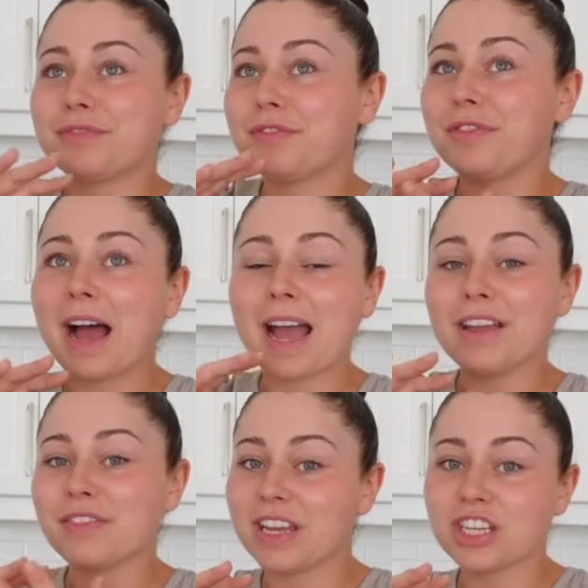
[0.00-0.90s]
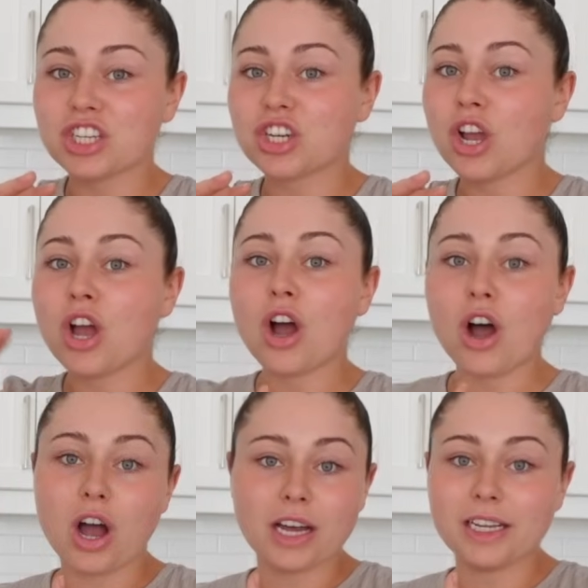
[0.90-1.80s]
five-ish
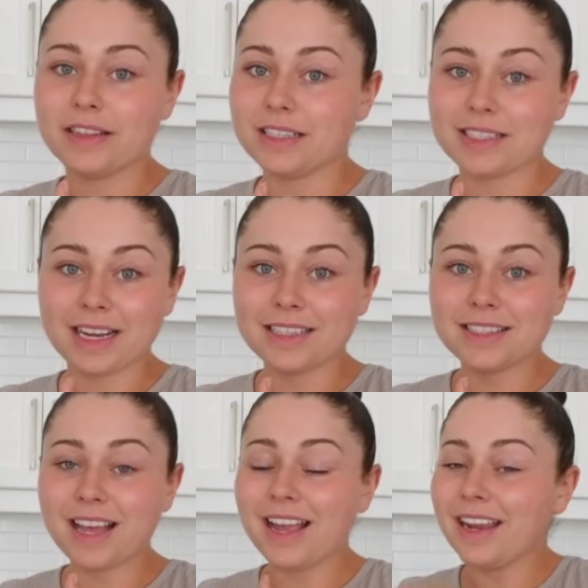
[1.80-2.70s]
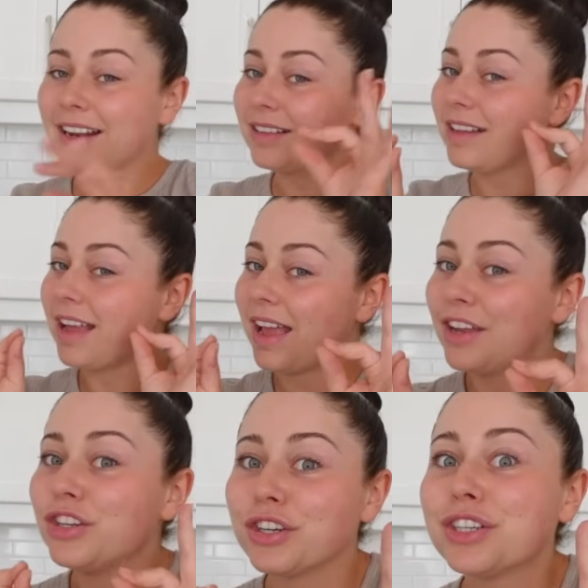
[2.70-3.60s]
on the second side
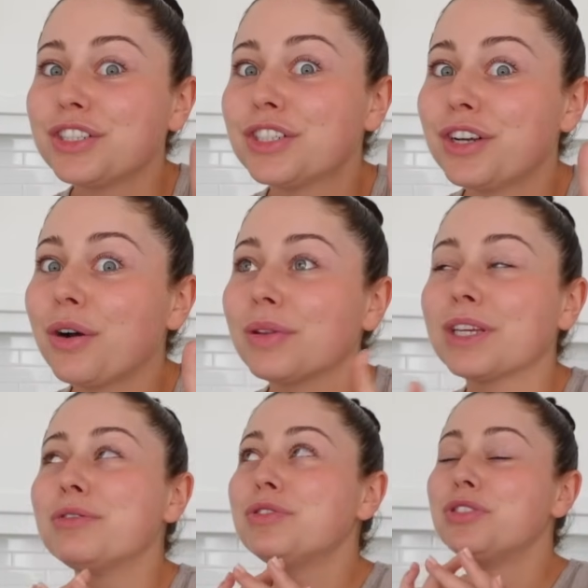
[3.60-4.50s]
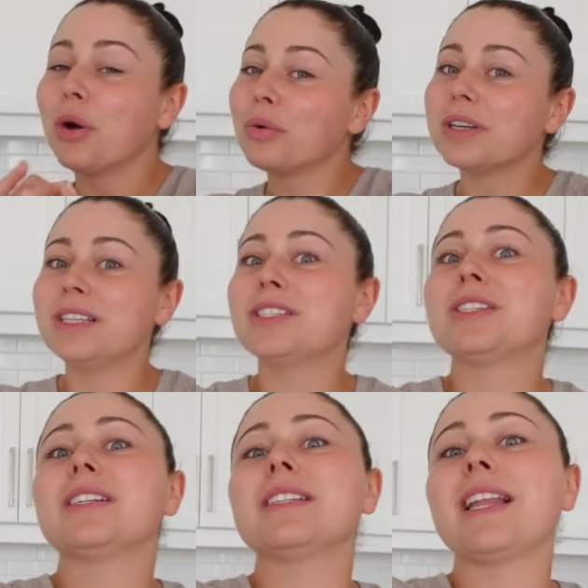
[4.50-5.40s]
and you're good to go. Like you don't need
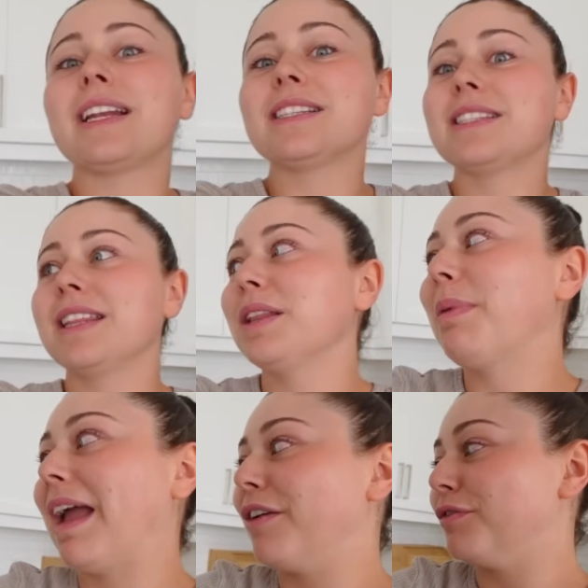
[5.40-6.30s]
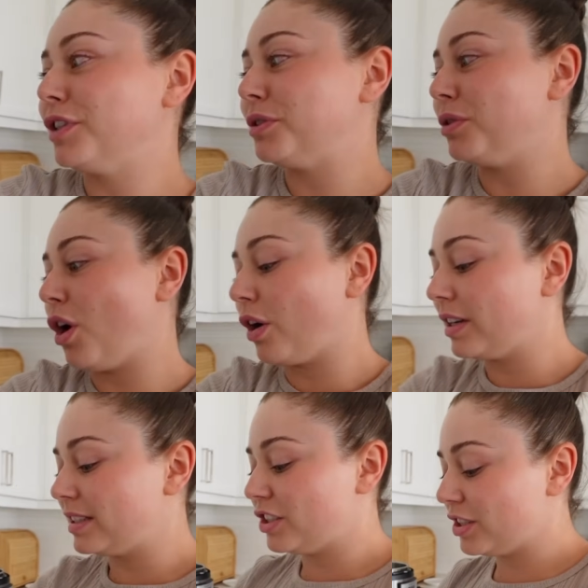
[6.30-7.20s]
to let it sit in the pan for too long
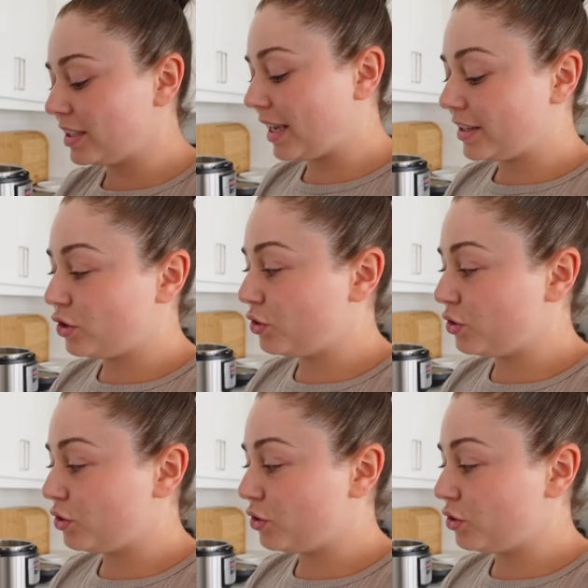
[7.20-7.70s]
because it just gets